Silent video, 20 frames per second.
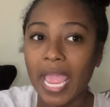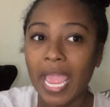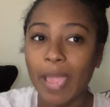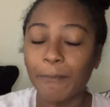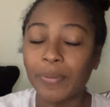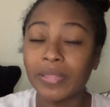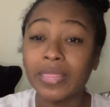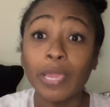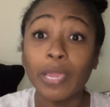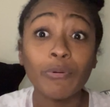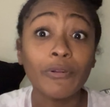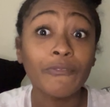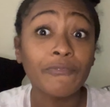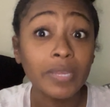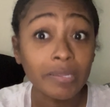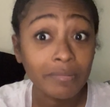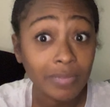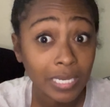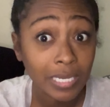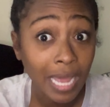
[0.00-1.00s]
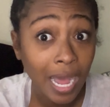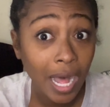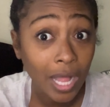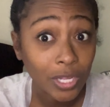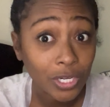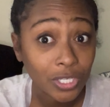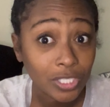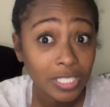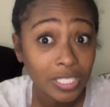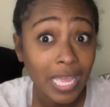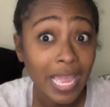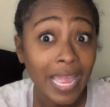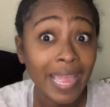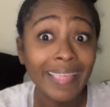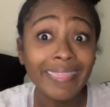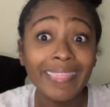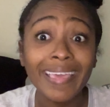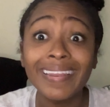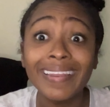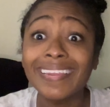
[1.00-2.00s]
But they were $50 and
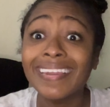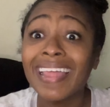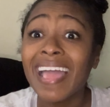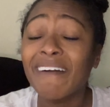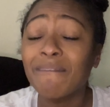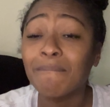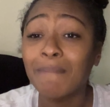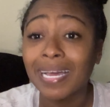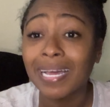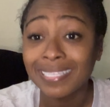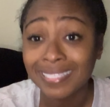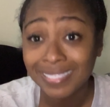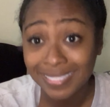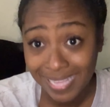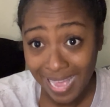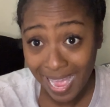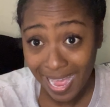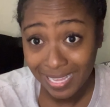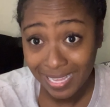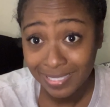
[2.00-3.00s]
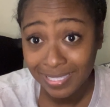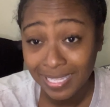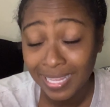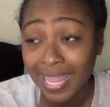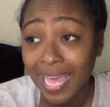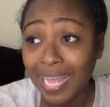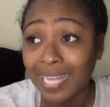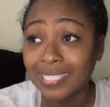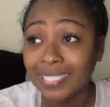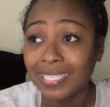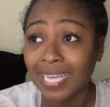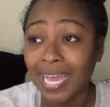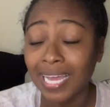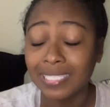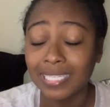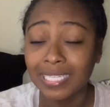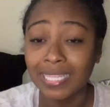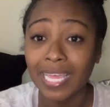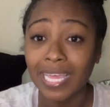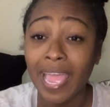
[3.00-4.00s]
they didn't have my size. The last size
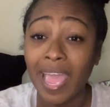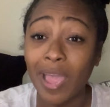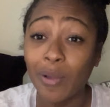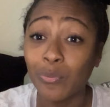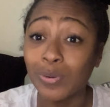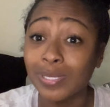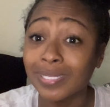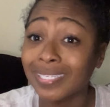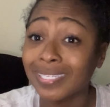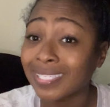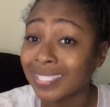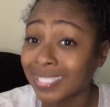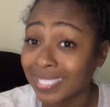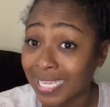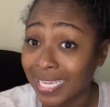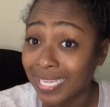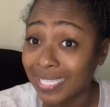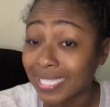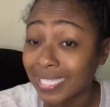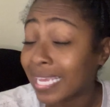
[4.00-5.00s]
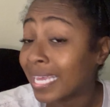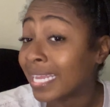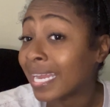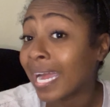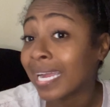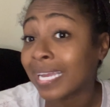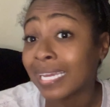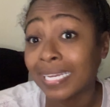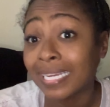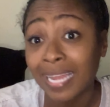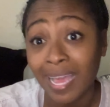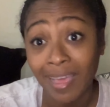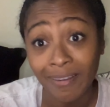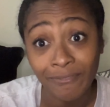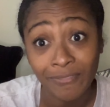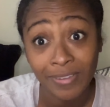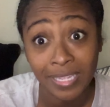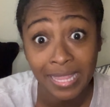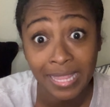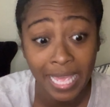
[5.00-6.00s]
that they had was a six and I could not
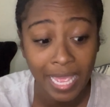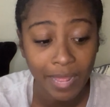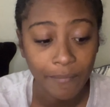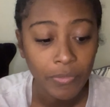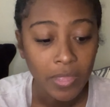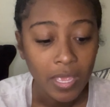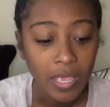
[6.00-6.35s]
fit that.